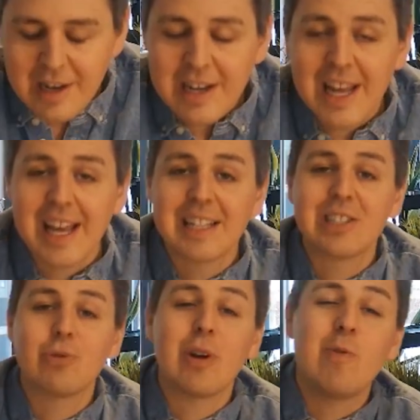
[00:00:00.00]
They
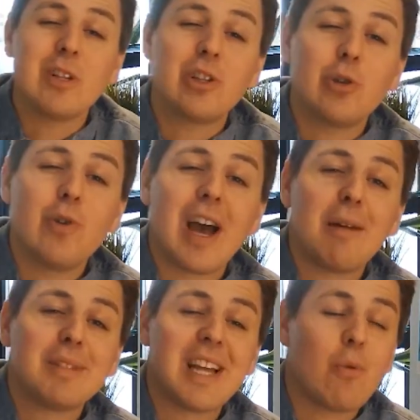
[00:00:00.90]
integrate with two
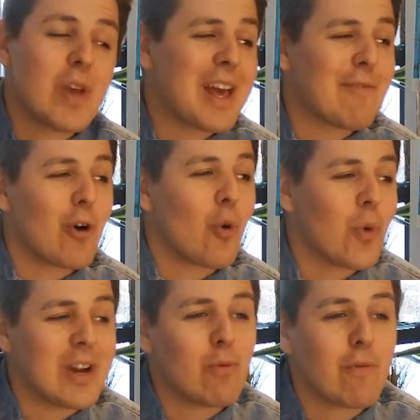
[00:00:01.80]
apps that we have
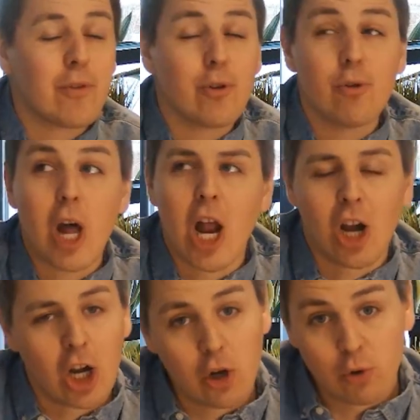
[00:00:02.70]
already reviewed.
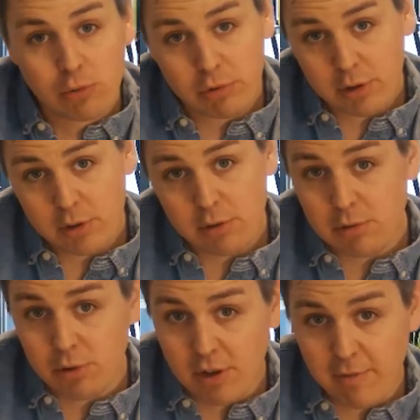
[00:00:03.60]
Looks,
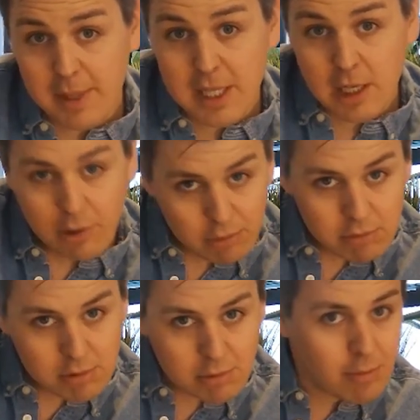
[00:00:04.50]
to give me the
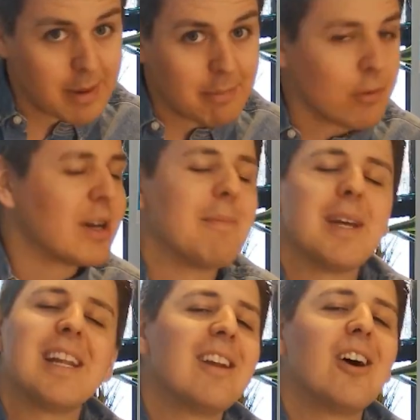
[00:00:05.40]
looks. Remember when I
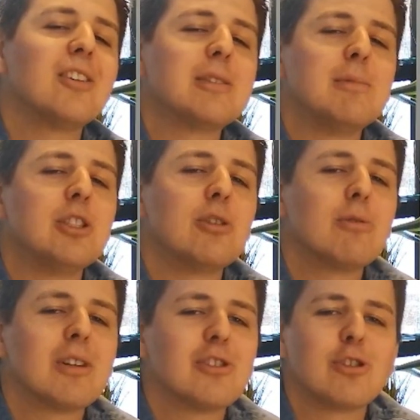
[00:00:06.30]
made that awesome
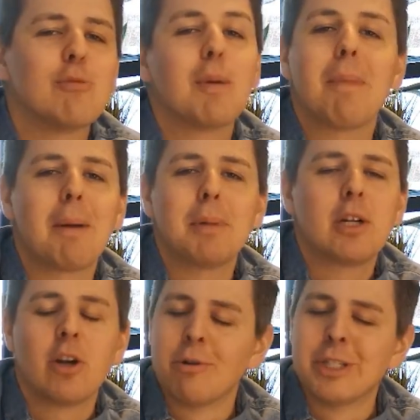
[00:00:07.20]
joke? Super
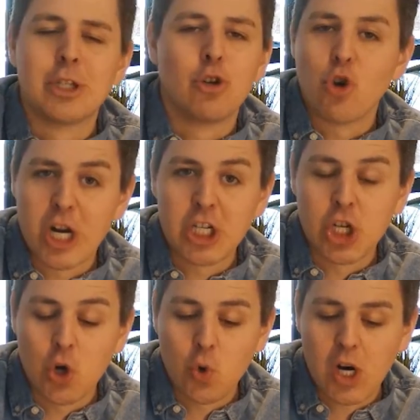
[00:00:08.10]
popular. It was a great
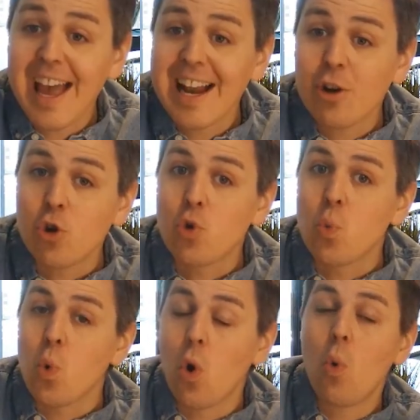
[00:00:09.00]
joke. And
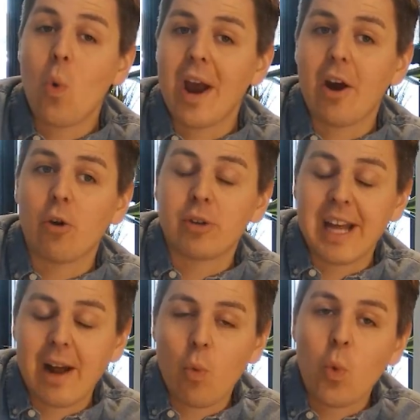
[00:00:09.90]
Growware,
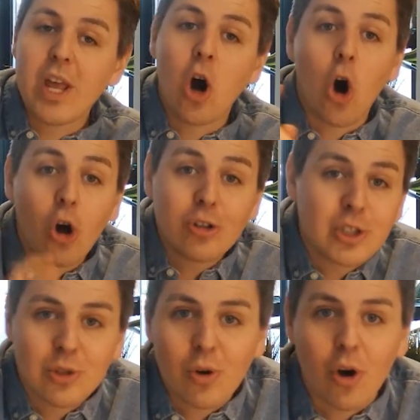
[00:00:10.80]
that we
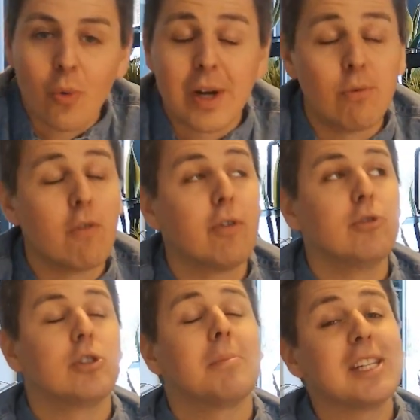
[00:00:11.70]
also already
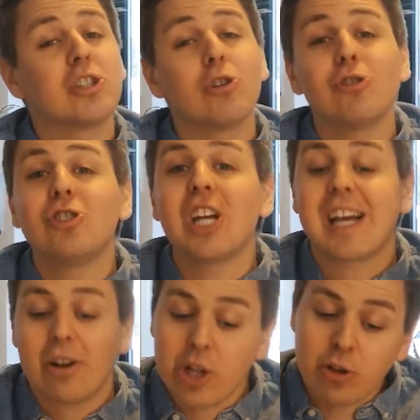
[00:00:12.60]
reviewed. So make sure to check out